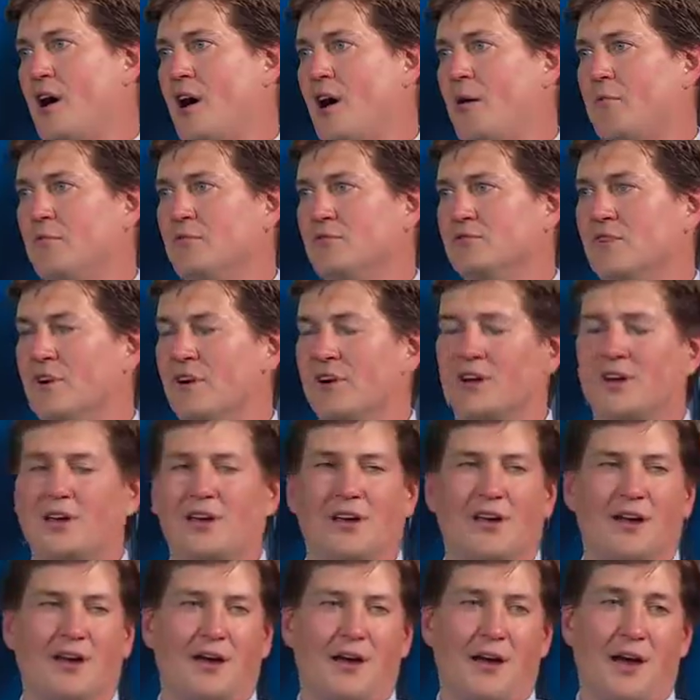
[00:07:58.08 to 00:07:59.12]
um, look,
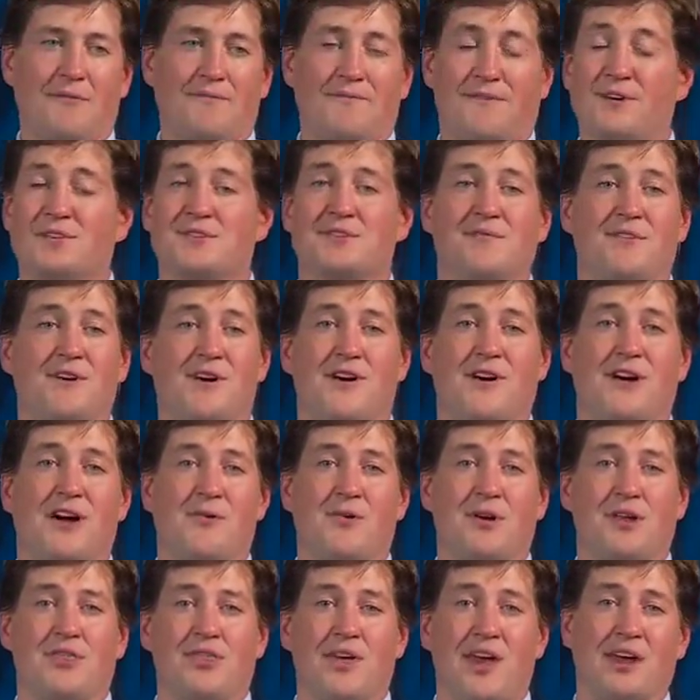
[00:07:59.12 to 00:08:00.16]
first of all, I
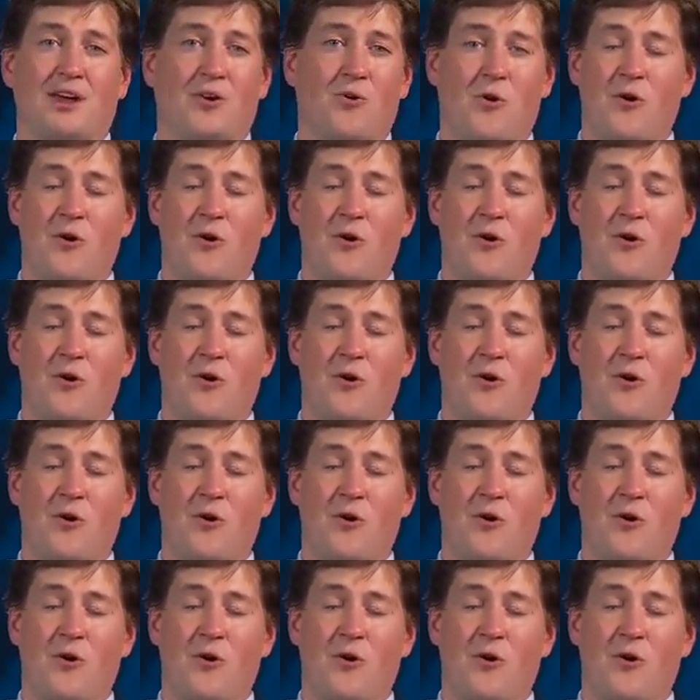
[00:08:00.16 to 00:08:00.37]
want to thank